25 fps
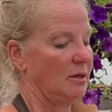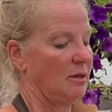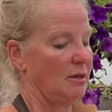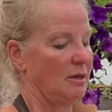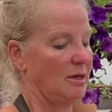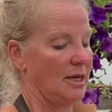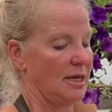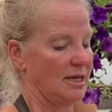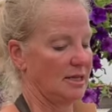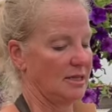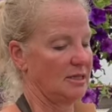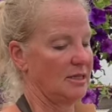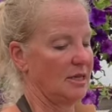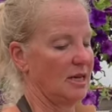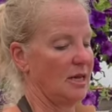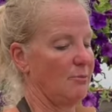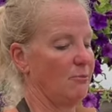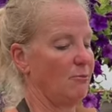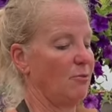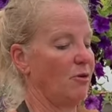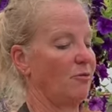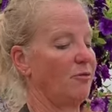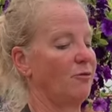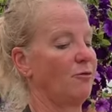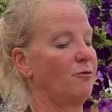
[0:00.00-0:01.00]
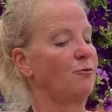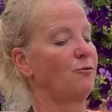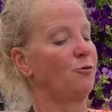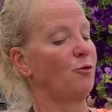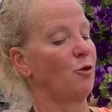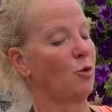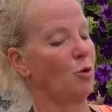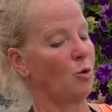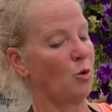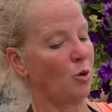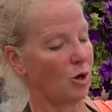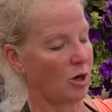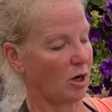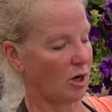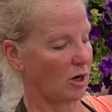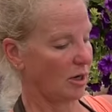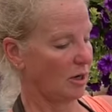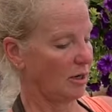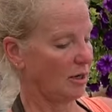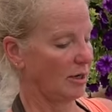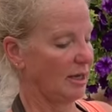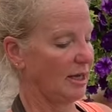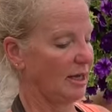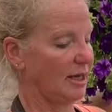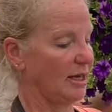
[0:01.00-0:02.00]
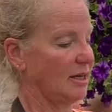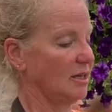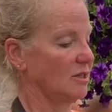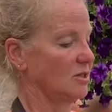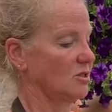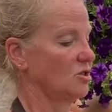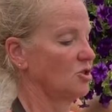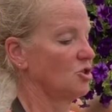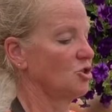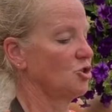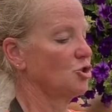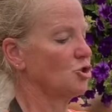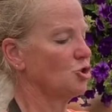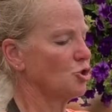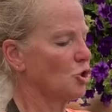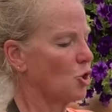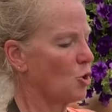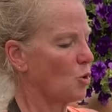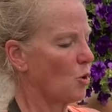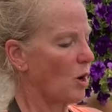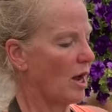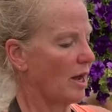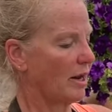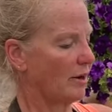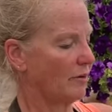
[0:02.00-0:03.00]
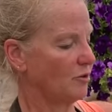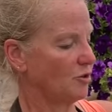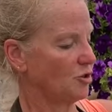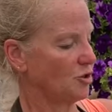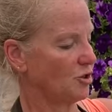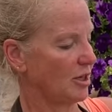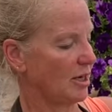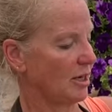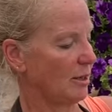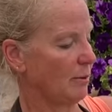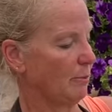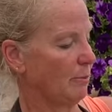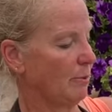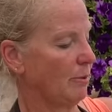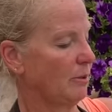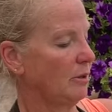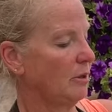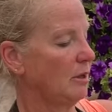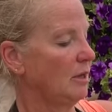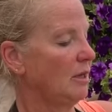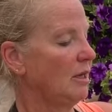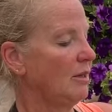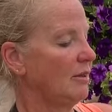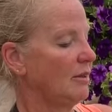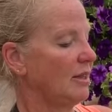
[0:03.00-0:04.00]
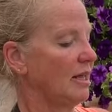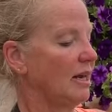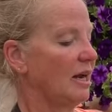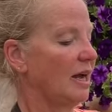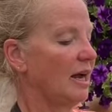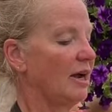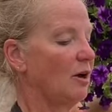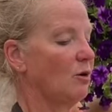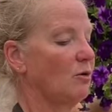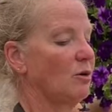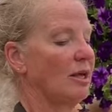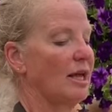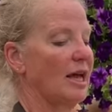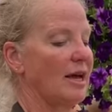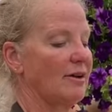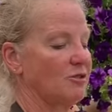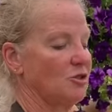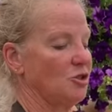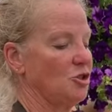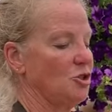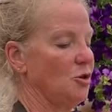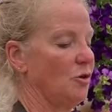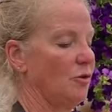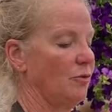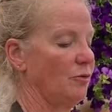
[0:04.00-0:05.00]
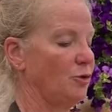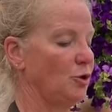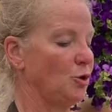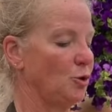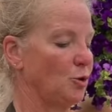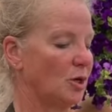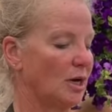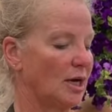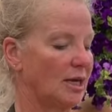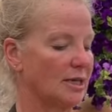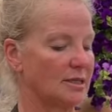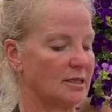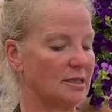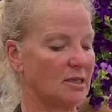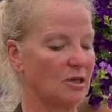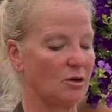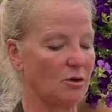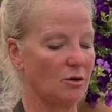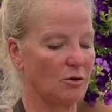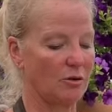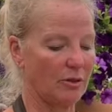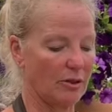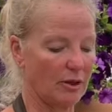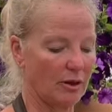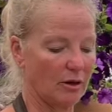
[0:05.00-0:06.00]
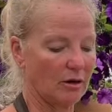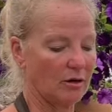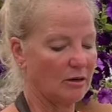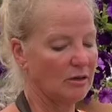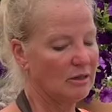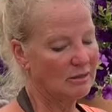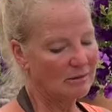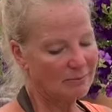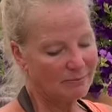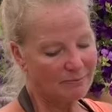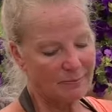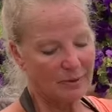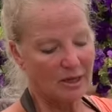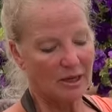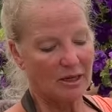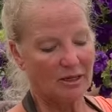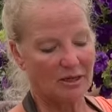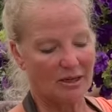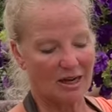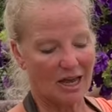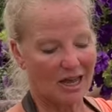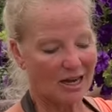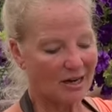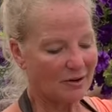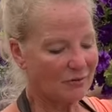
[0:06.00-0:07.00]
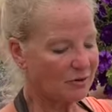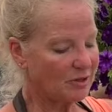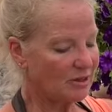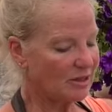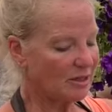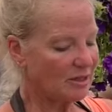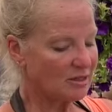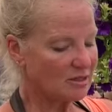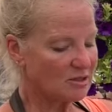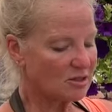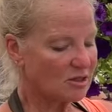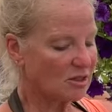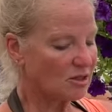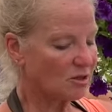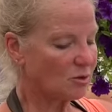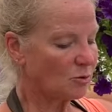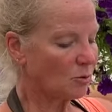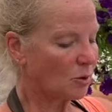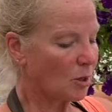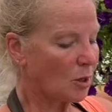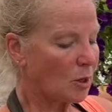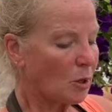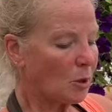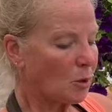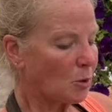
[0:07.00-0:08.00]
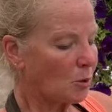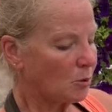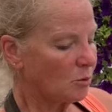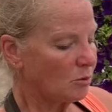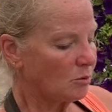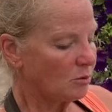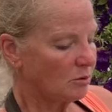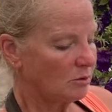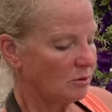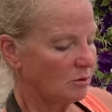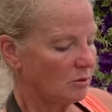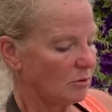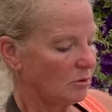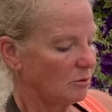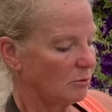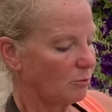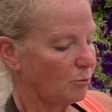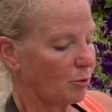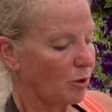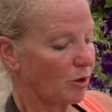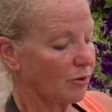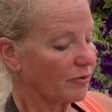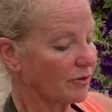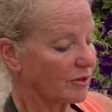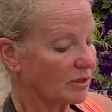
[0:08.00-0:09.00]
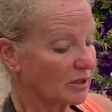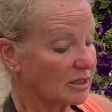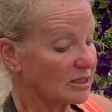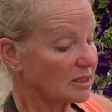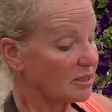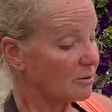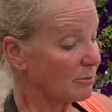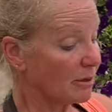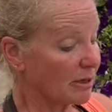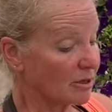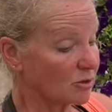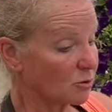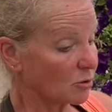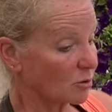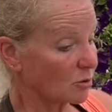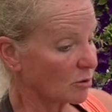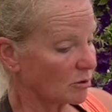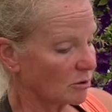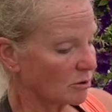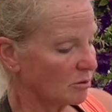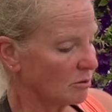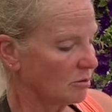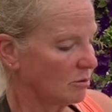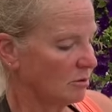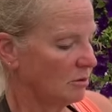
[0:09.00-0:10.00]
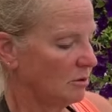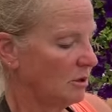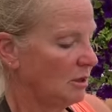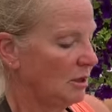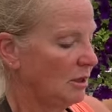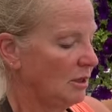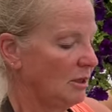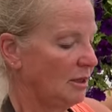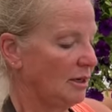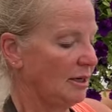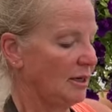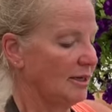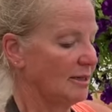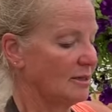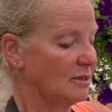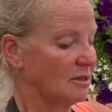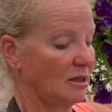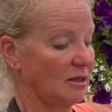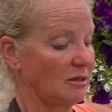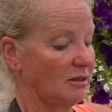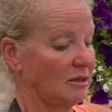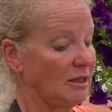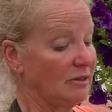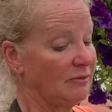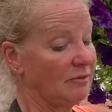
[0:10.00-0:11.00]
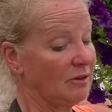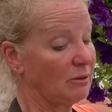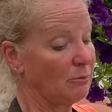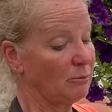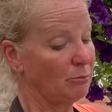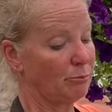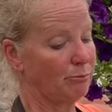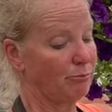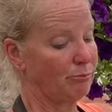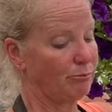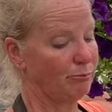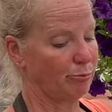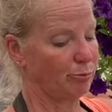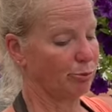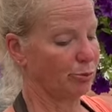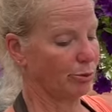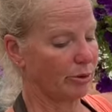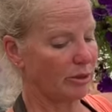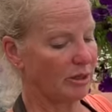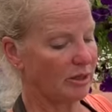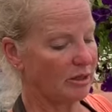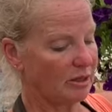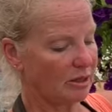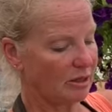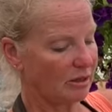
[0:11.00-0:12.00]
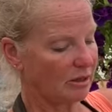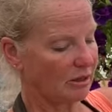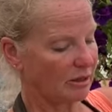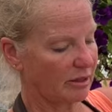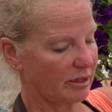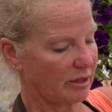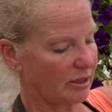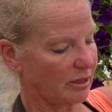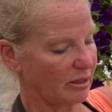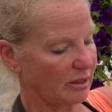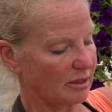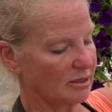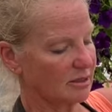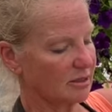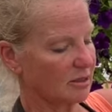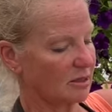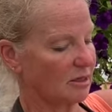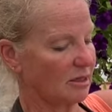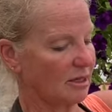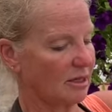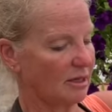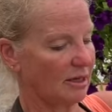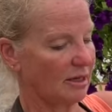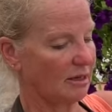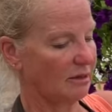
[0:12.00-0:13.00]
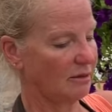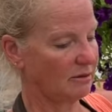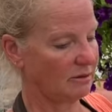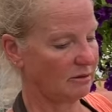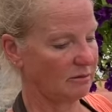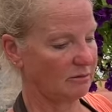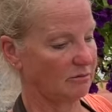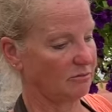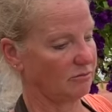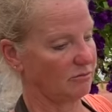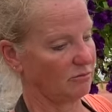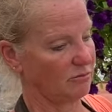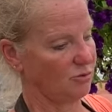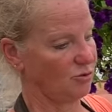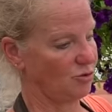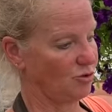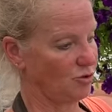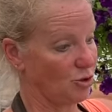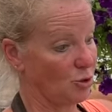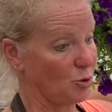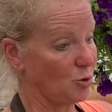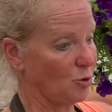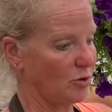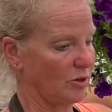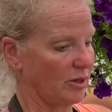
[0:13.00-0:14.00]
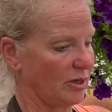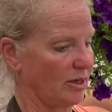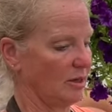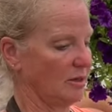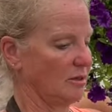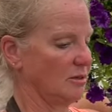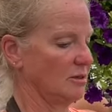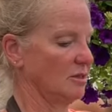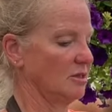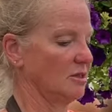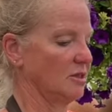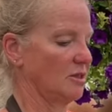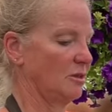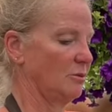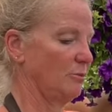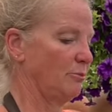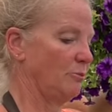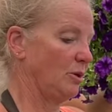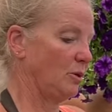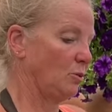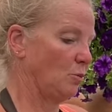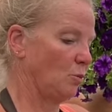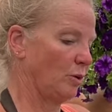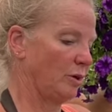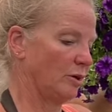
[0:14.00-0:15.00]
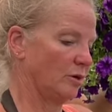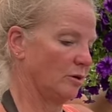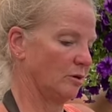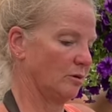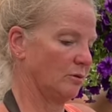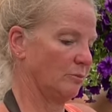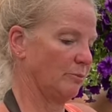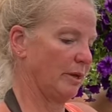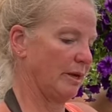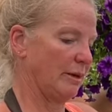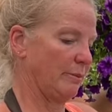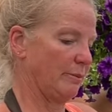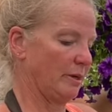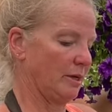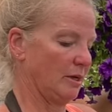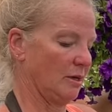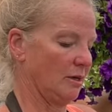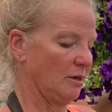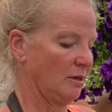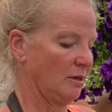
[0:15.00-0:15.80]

next time before it gets so out of shape that I only have to do a few cuts here and there. Not everything is going to grow perfectly symmetrical. It's a living, breathing thing. It's going to do things. It's going to be weird, maybe.